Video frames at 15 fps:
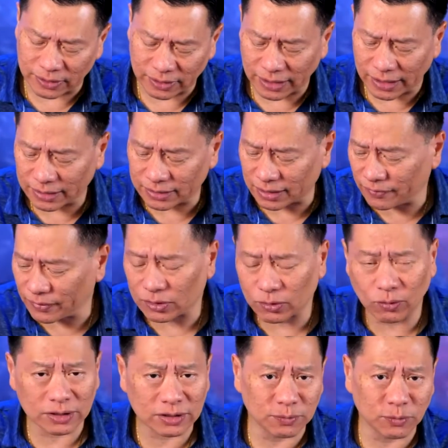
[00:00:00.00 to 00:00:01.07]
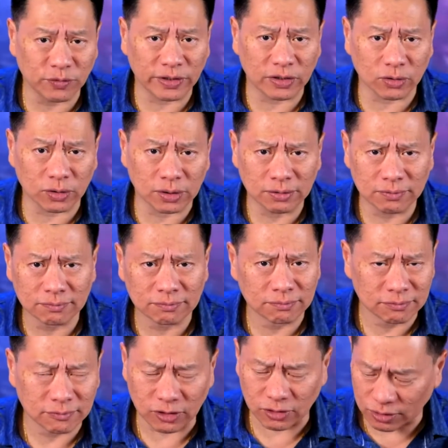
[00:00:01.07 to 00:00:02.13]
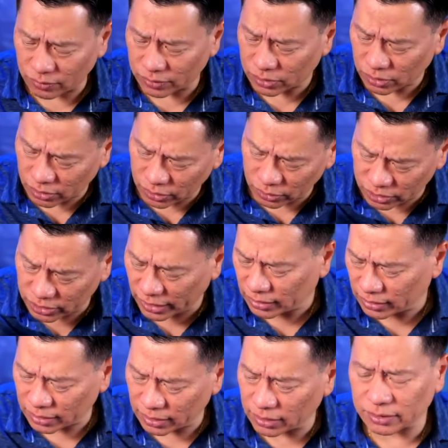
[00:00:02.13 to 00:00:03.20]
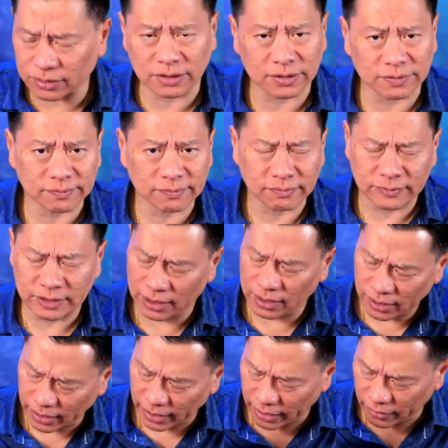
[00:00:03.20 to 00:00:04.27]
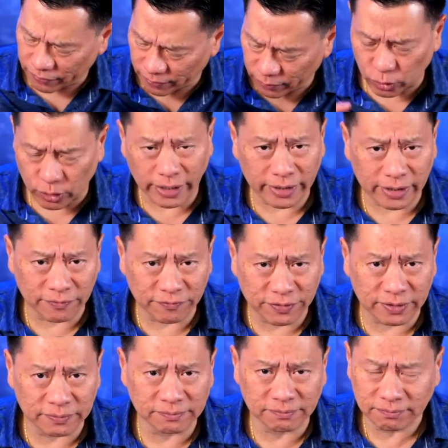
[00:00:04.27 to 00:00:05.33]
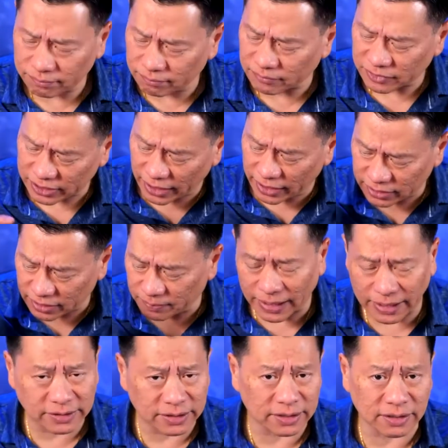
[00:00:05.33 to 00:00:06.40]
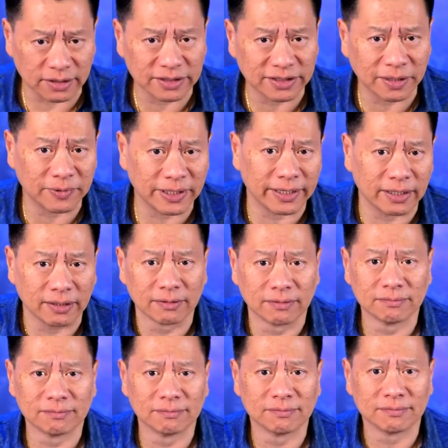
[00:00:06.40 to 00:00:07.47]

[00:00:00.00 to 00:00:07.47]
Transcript: Come on, you guys. Haven't you watched the movie Thor? Thor was talking to Jane. He goes, hey, from where I come from, science and magic are the same thing.